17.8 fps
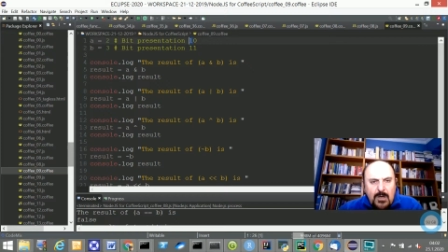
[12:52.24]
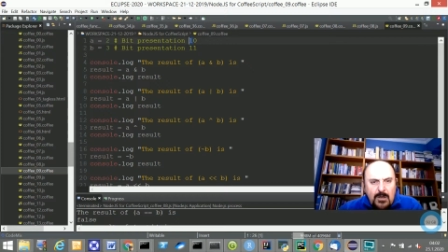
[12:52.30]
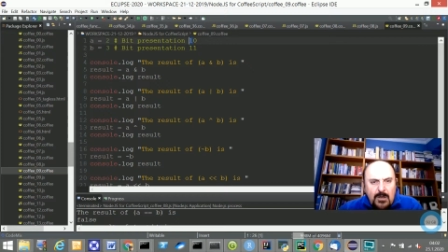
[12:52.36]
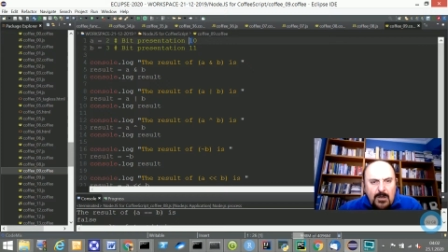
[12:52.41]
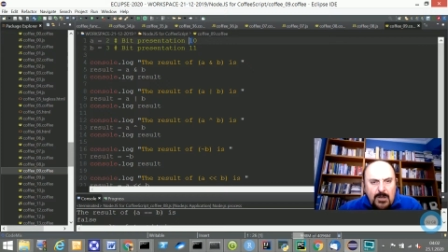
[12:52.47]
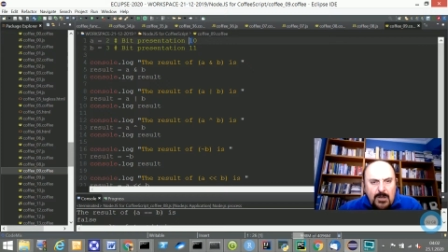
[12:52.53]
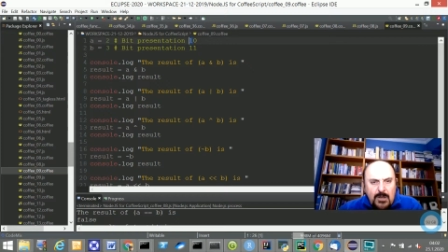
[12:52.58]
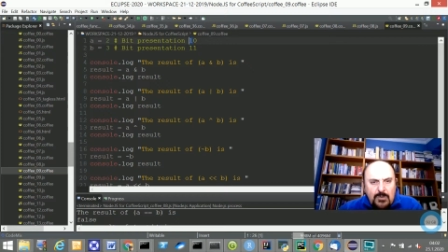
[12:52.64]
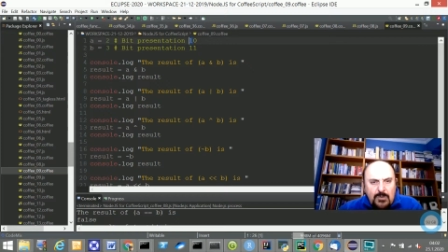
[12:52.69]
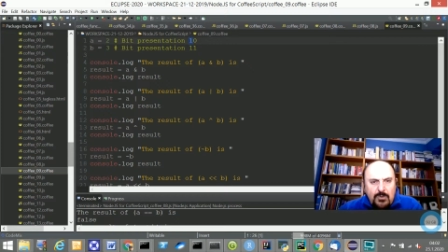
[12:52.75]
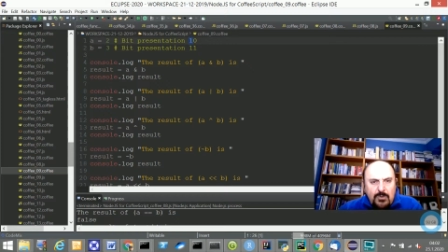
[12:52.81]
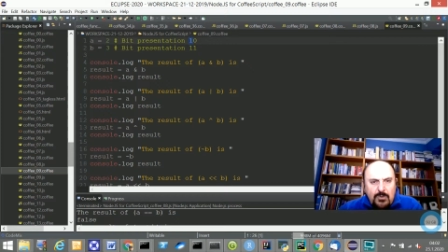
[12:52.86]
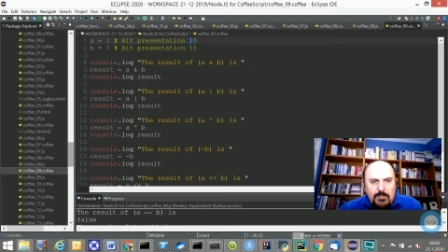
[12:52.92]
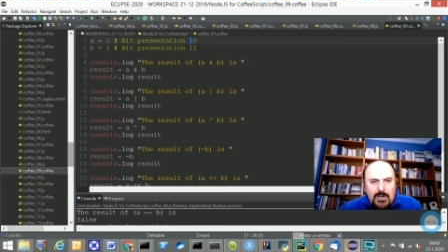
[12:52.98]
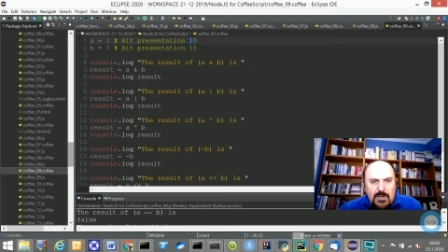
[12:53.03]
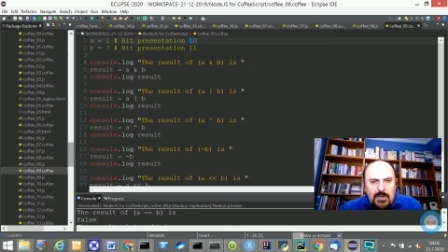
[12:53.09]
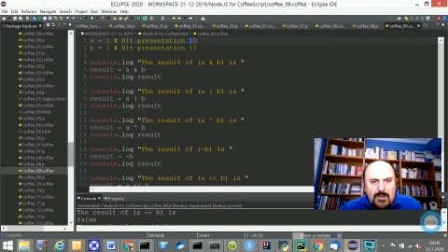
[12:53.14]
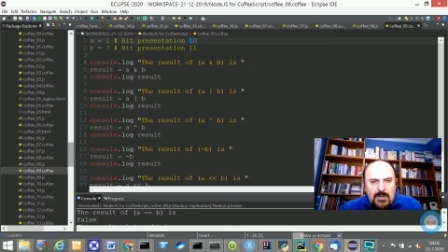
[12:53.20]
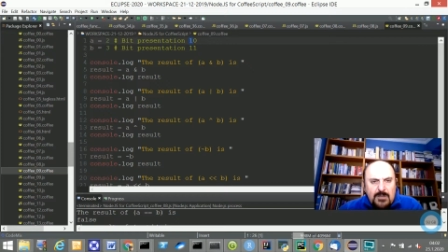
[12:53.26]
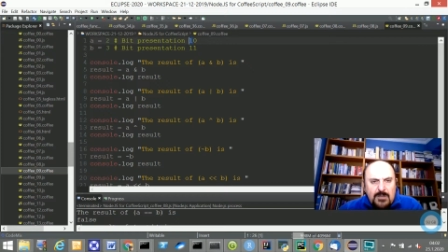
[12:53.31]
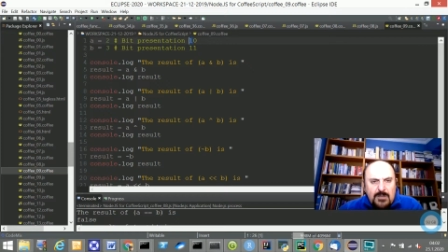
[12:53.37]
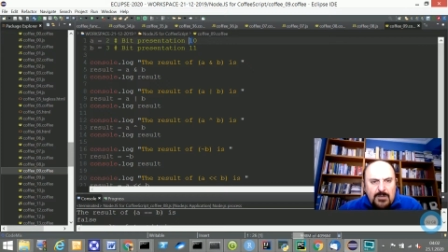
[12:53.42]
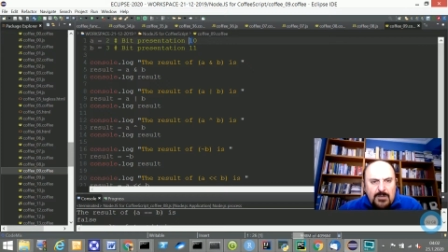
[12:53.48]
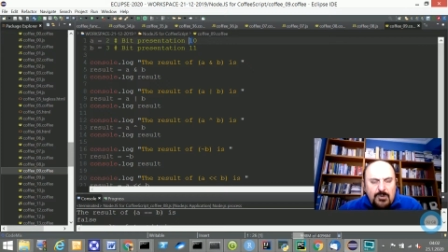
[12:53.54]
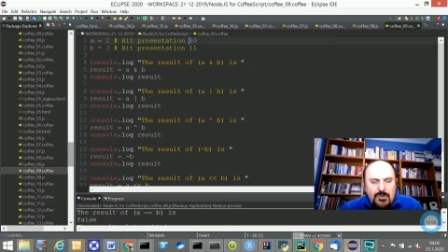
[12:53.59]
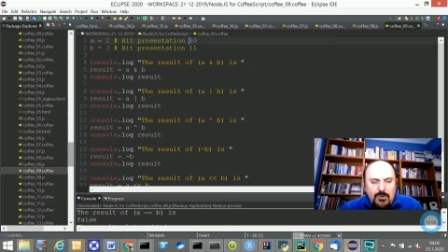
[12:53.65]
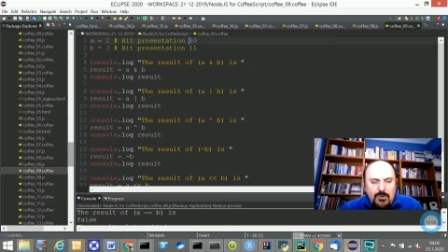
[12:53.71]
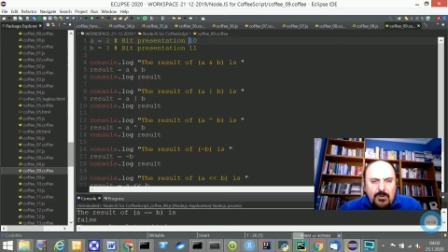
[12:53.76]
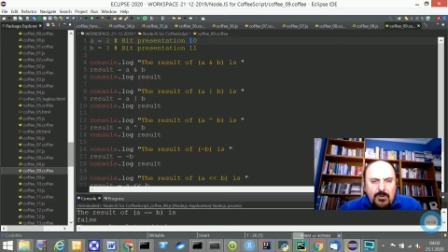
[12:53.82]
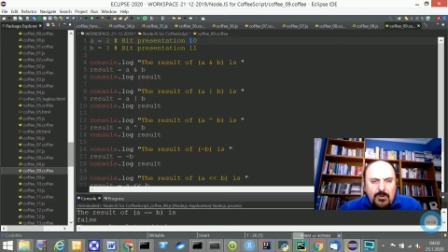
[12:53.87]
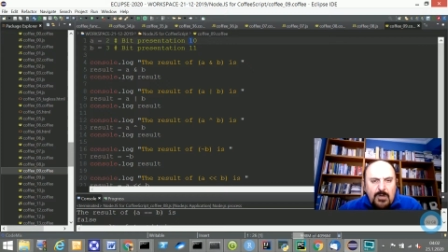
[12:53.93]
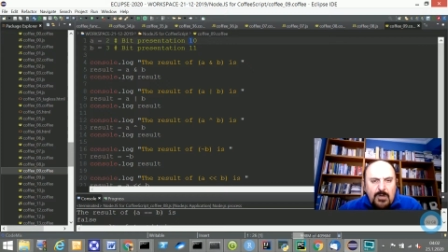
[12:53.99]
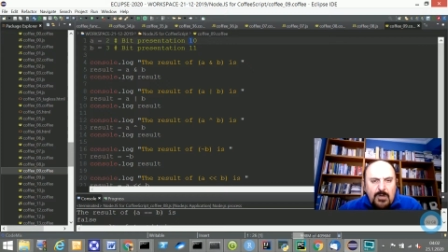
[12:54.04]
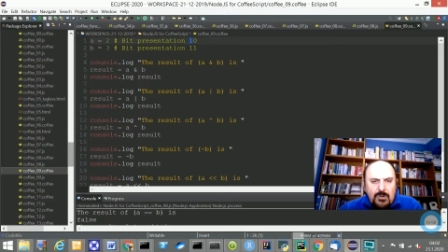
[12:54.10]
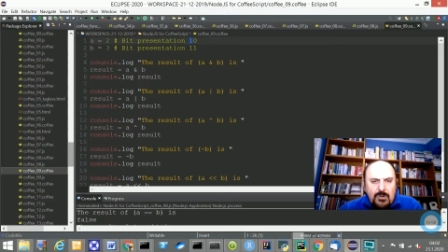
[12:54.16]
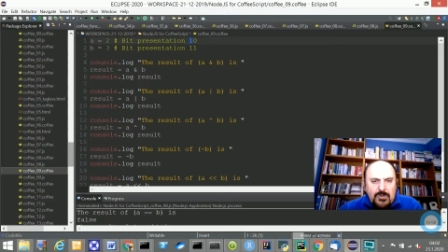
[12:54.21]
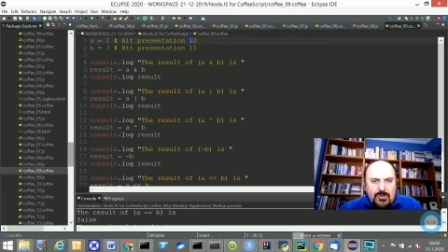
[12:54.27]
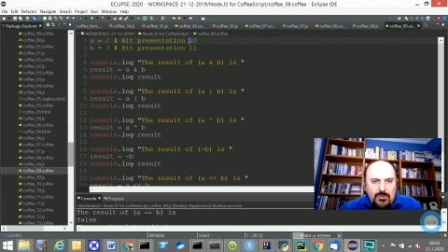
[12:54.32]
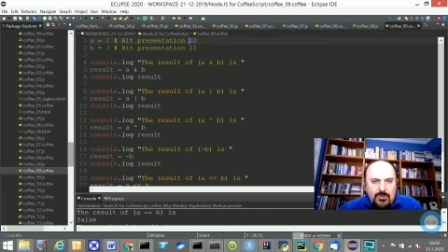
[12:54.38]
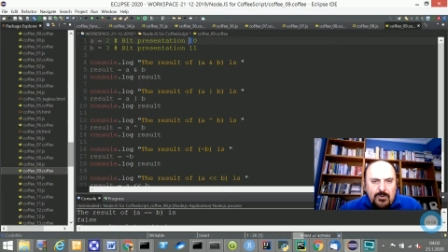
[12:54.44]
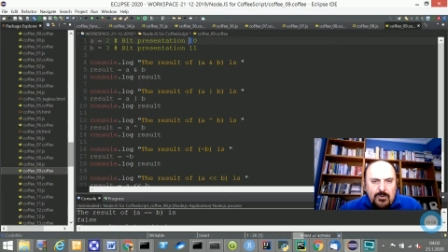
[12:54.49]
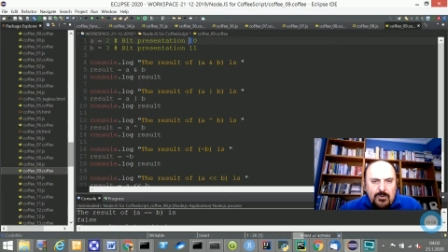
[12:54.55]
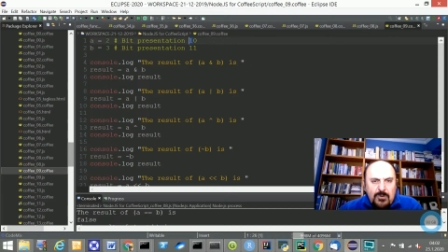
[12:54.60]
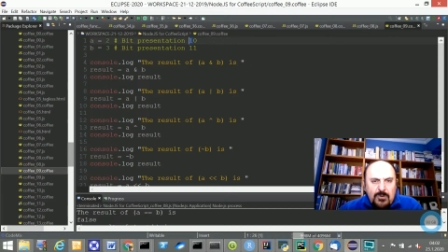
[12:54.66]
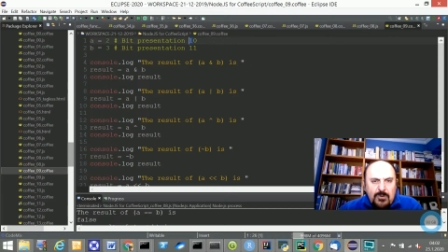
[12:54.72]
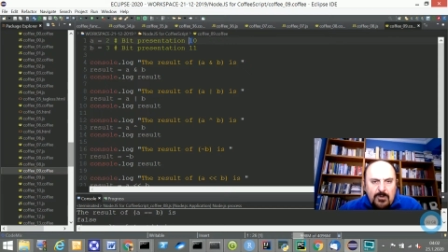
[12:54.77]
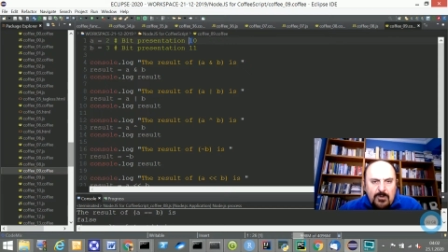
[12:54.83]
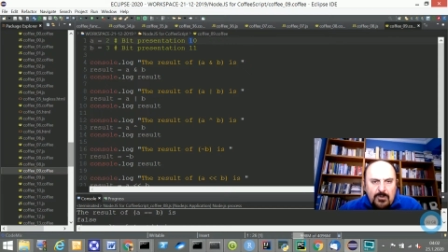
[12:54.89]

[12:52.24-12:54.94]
2 plus 0 equals to